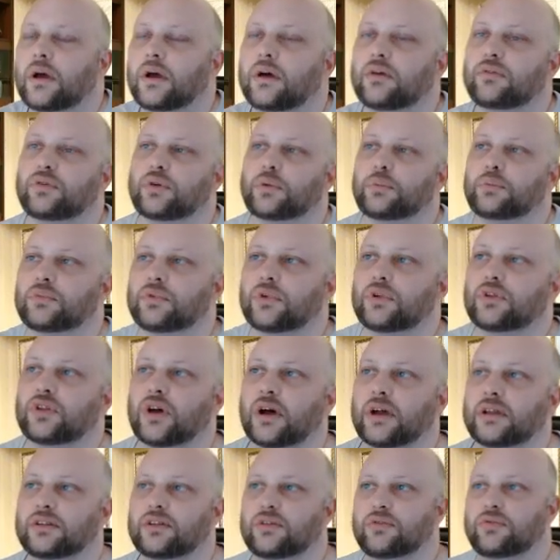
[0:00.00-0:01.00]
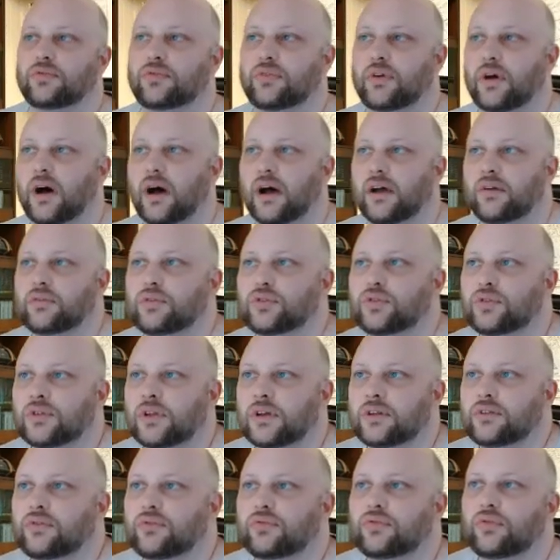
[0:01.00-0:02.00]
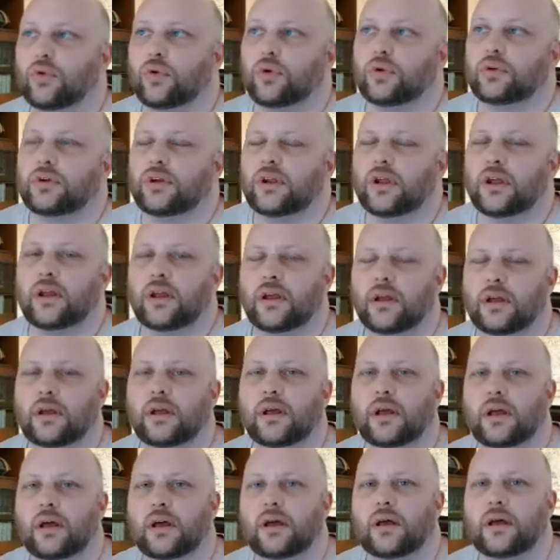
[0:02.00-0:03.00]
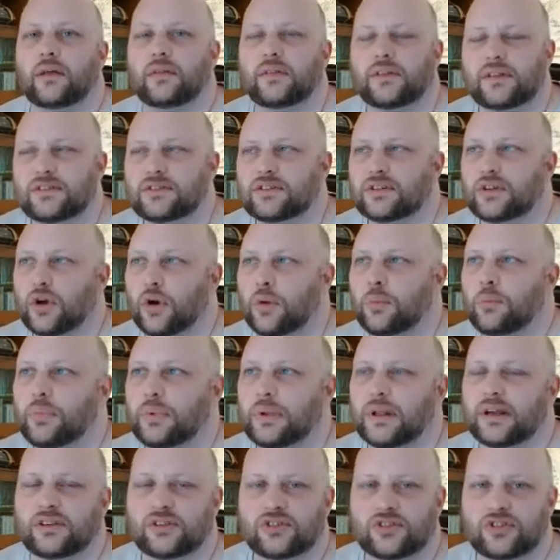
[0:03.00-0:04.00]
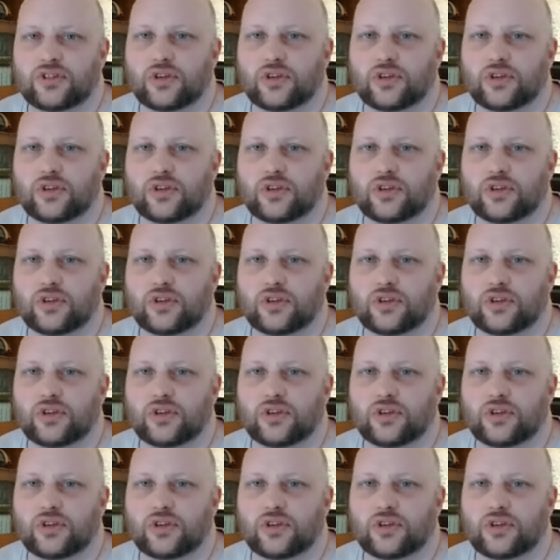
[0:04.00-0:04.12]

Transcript: from 1905 to 1940, and it's a complex